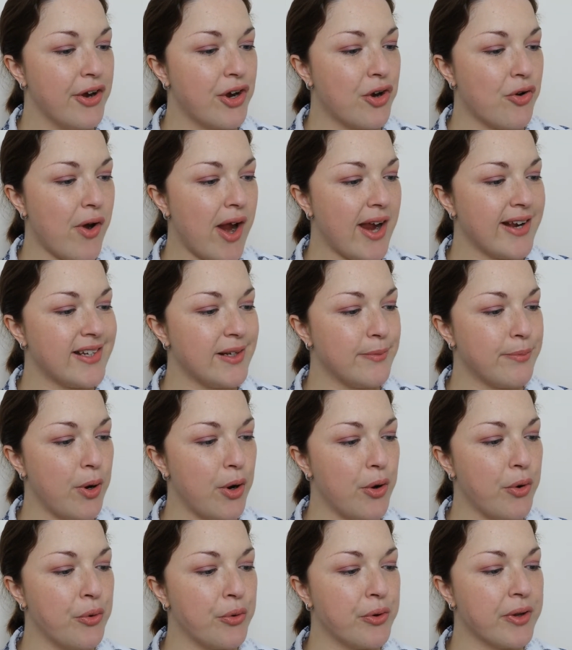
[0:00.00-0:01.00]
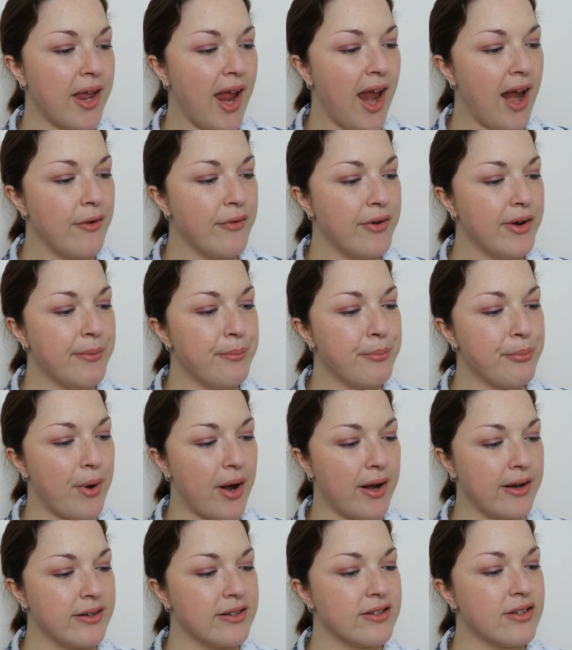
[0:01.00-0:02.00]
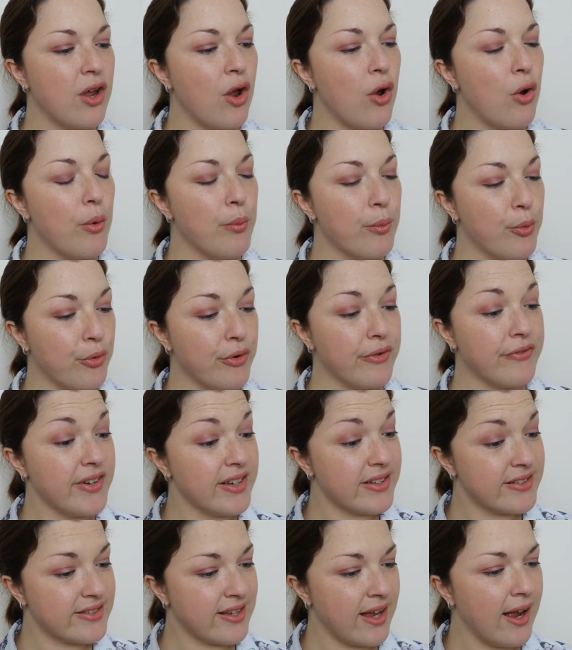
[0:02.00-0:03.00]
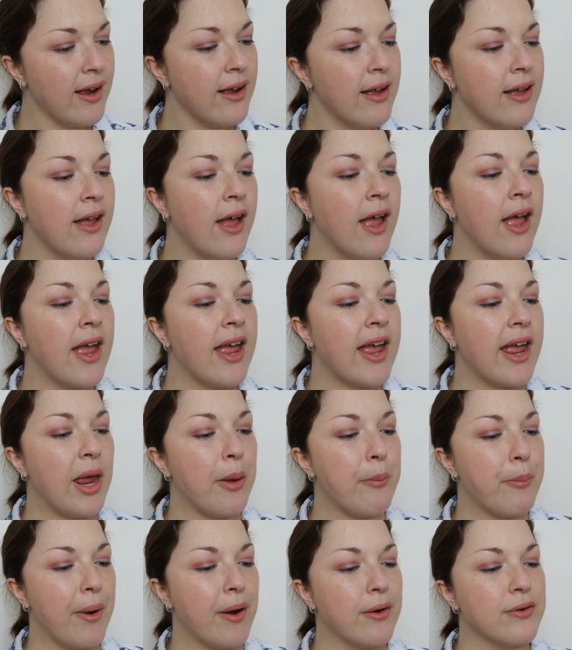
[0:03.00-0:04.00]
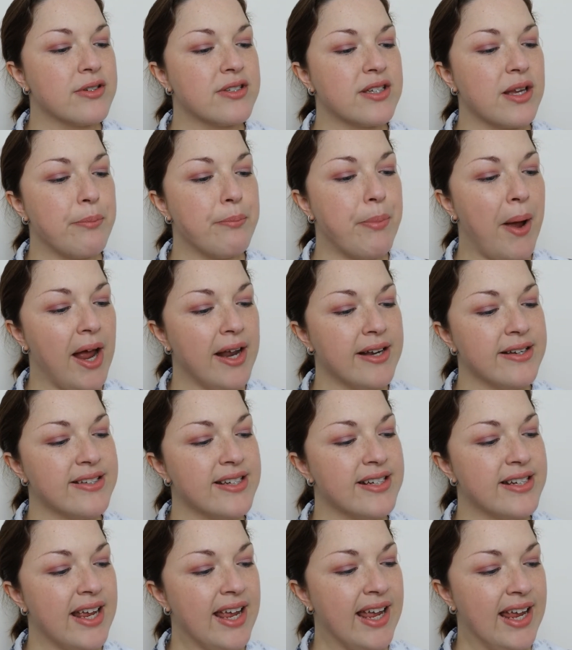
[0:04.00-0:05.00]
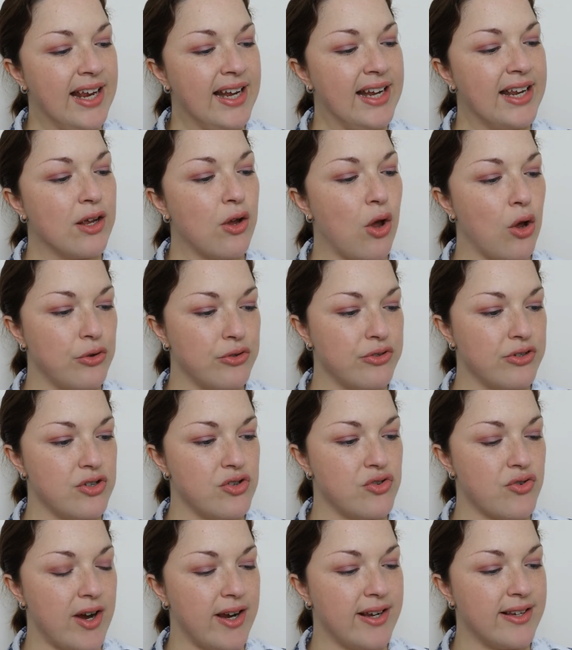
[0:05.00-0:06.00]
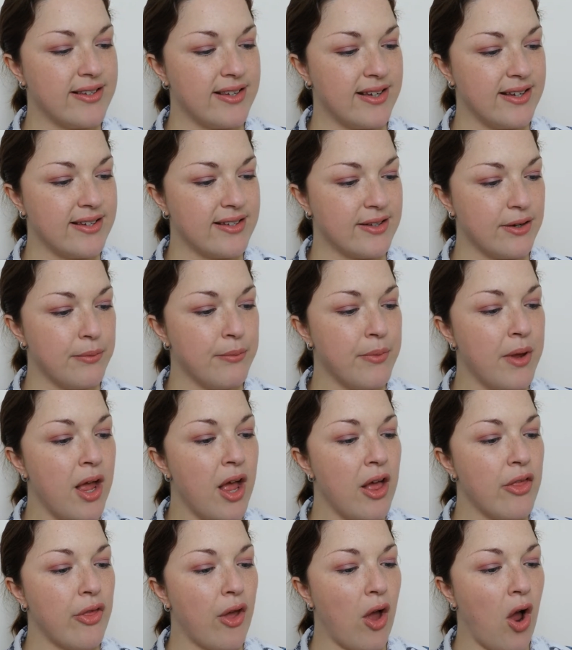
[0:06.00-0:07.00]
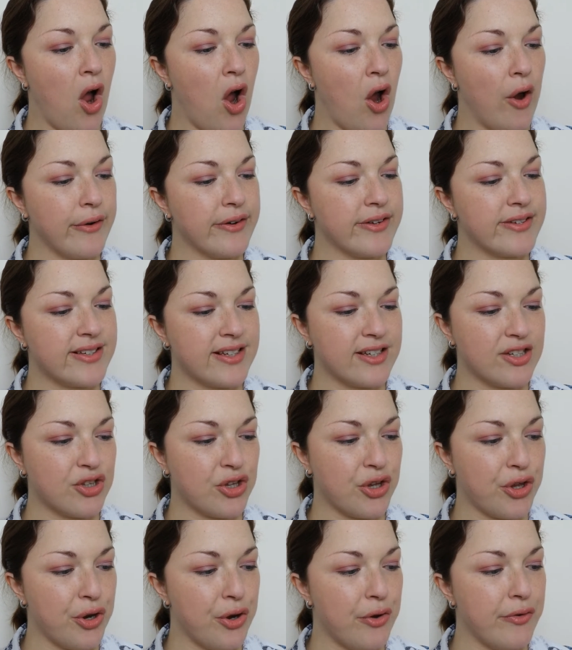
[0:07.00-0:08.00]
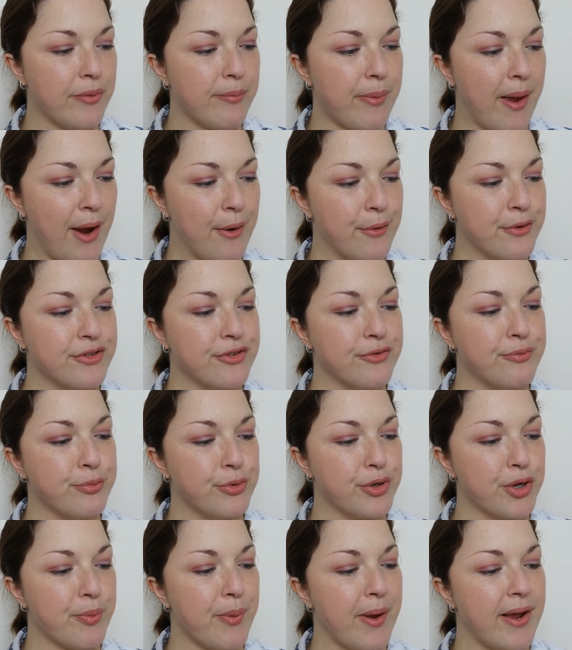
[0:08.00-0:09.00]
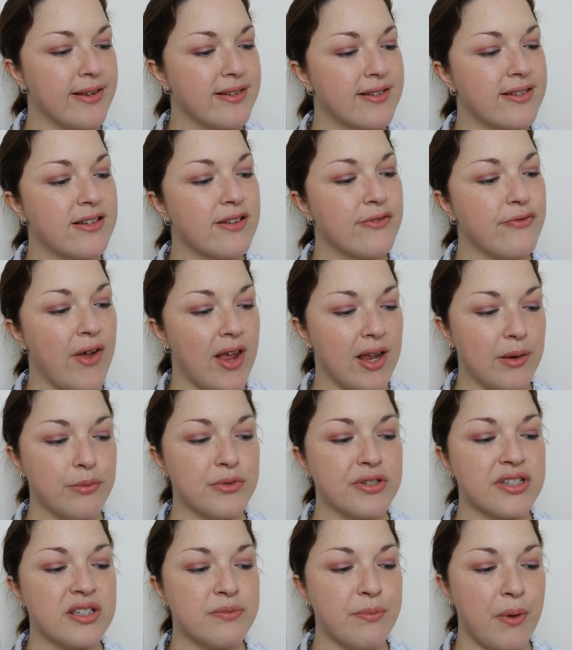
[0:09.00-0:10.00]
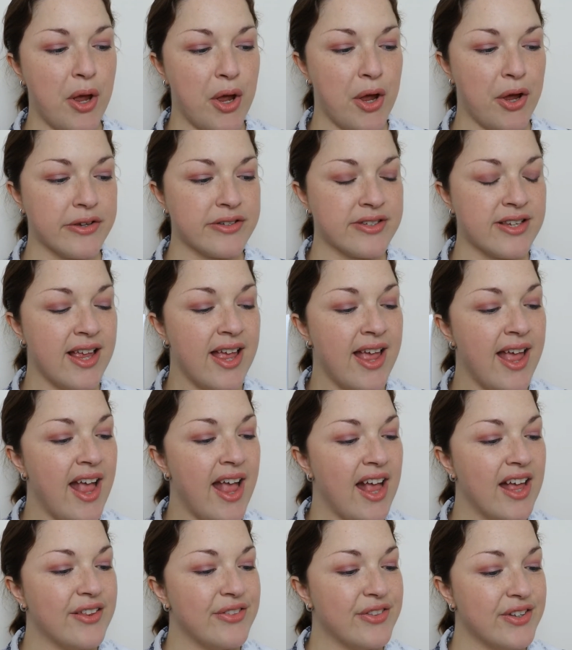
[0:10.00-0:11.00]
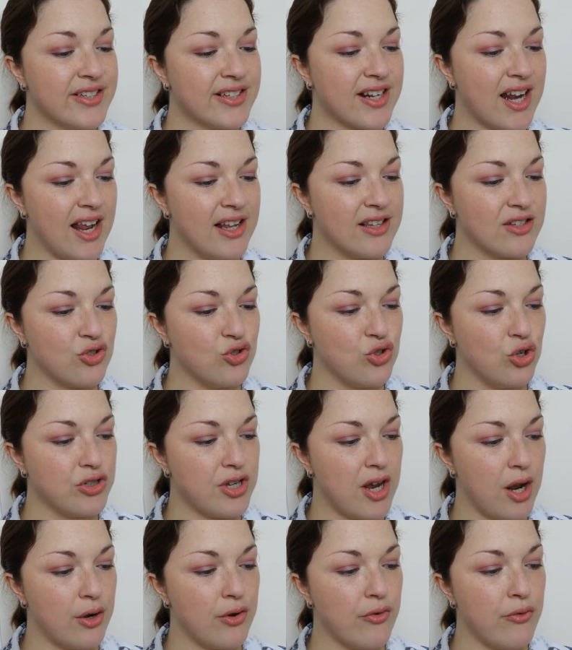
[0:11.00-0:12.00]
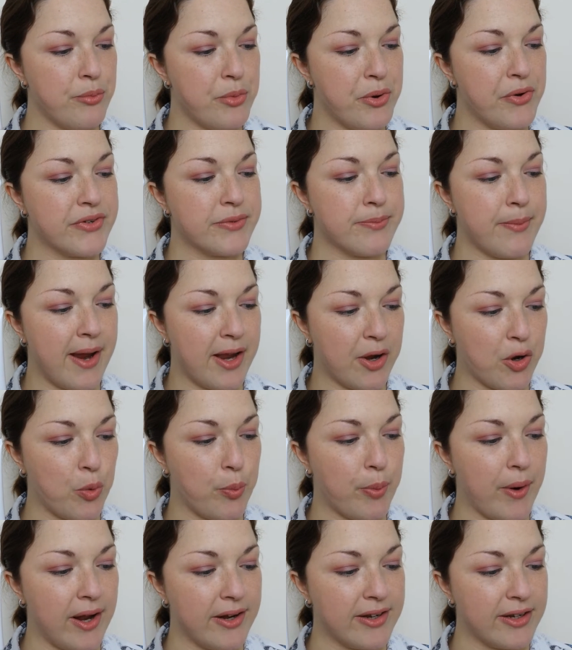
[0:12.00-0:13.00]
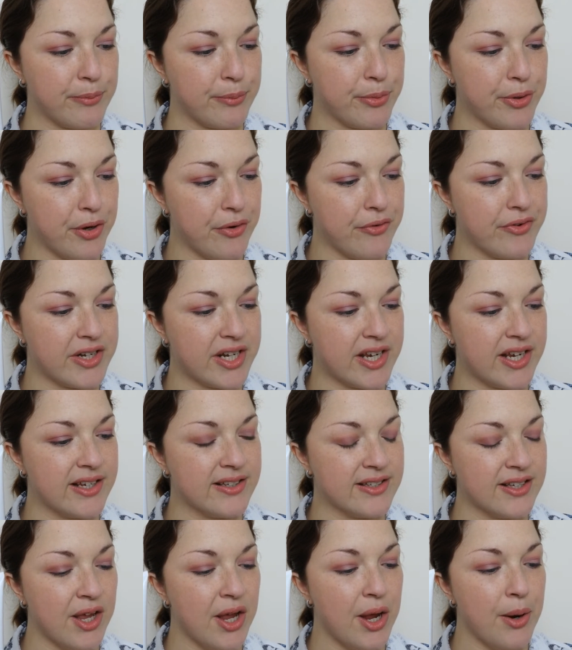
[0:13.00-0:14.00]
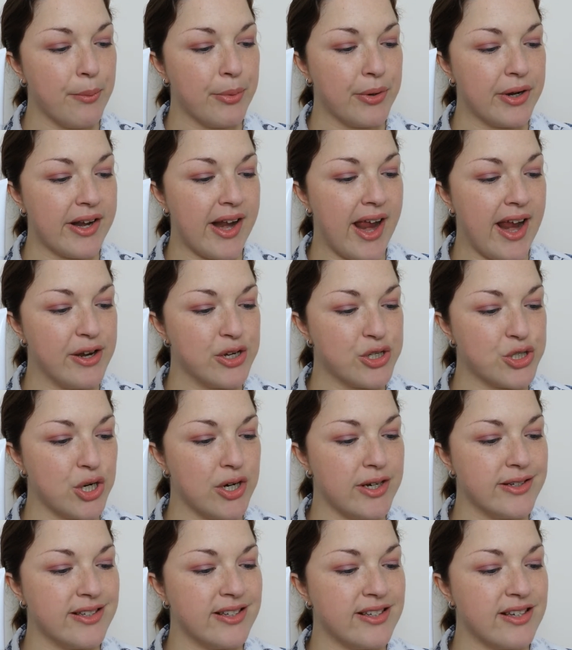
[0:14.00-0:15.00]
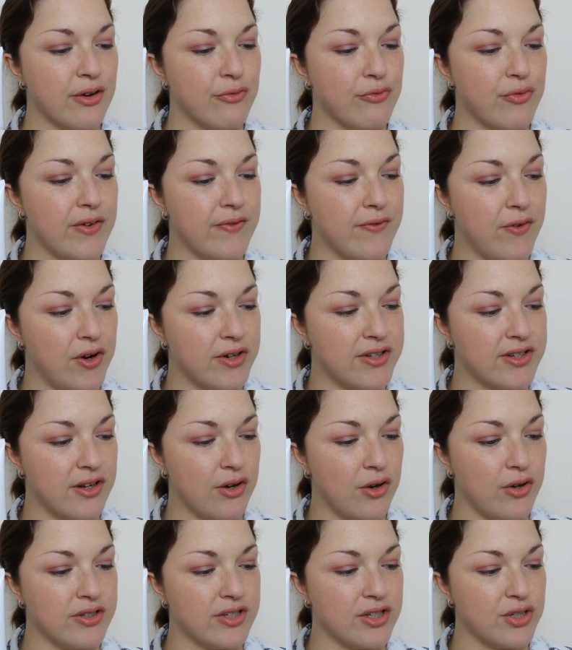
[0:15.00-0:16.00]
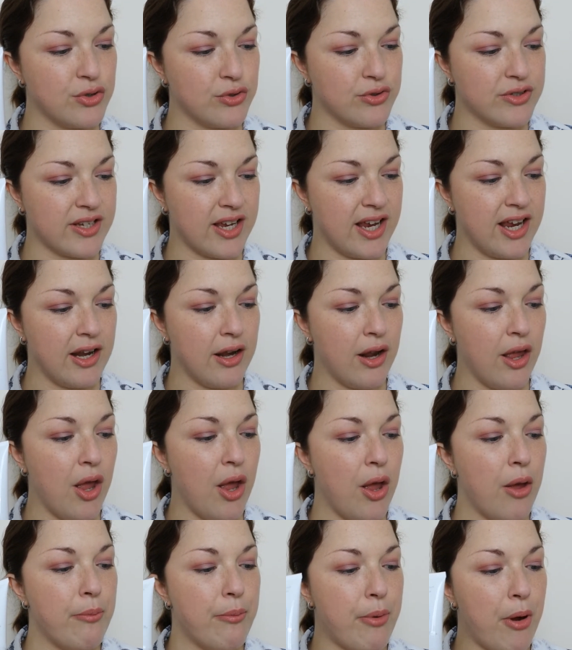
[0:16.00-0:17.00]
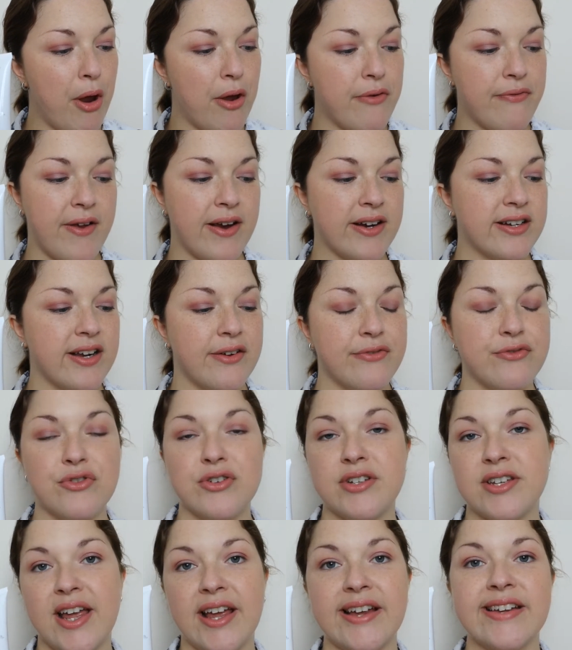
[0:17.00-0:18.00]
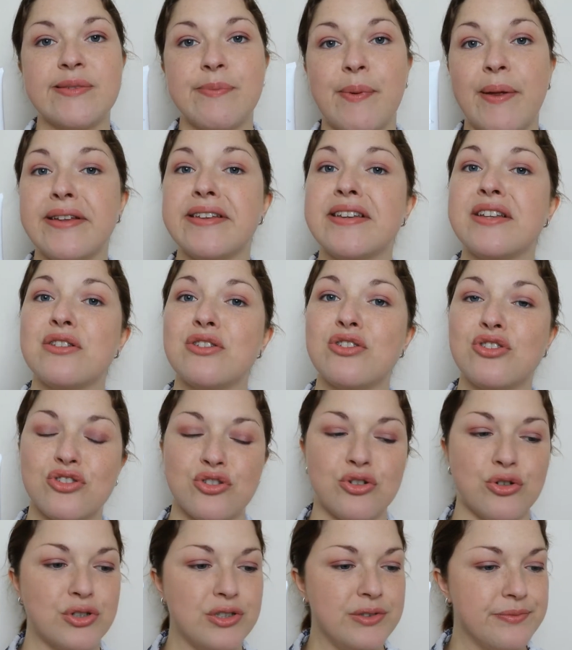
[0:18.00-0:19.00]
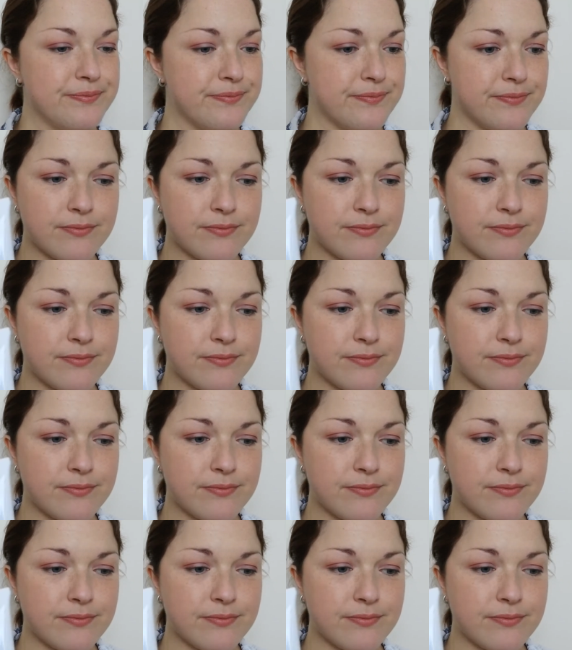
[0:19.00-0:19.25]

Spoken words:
Created by Hungarian brand Amorovica, it boasts a patented healing concentrate system that harnesses the curing powers of Budapest's famous spas. This cleanser not only removes makeup and impurities, but it energizes and revitalizes your skin, perfect after a day spent in the sun.